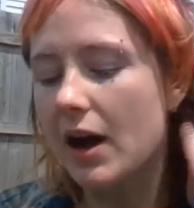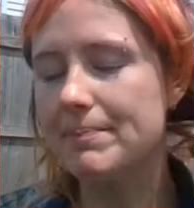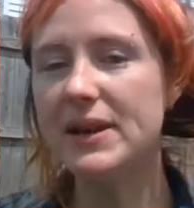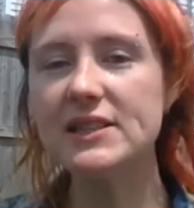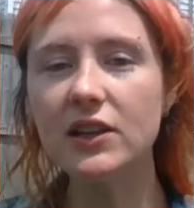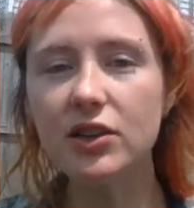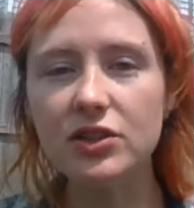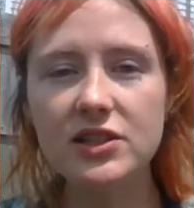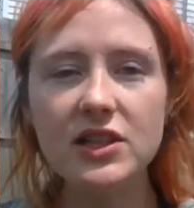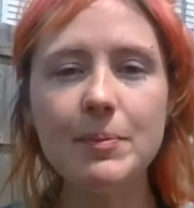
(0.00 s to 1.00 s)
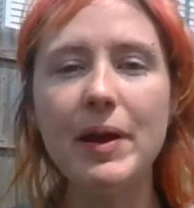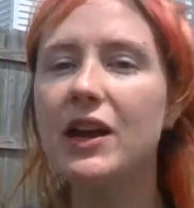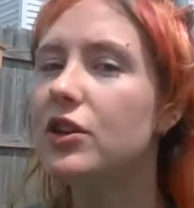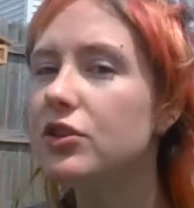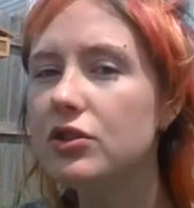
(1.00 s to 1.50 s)
basically you're just going to pick
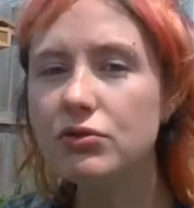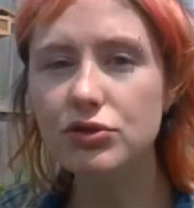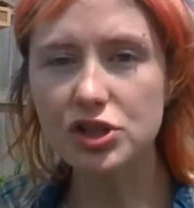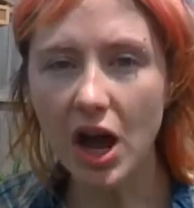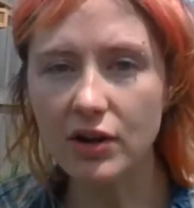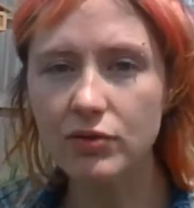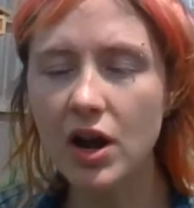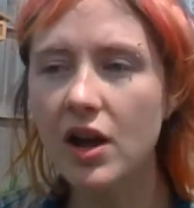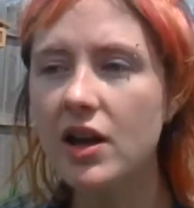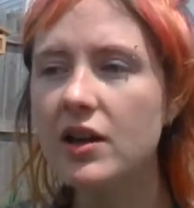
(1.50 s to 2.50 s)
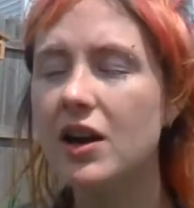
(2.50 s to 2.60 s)
a new genre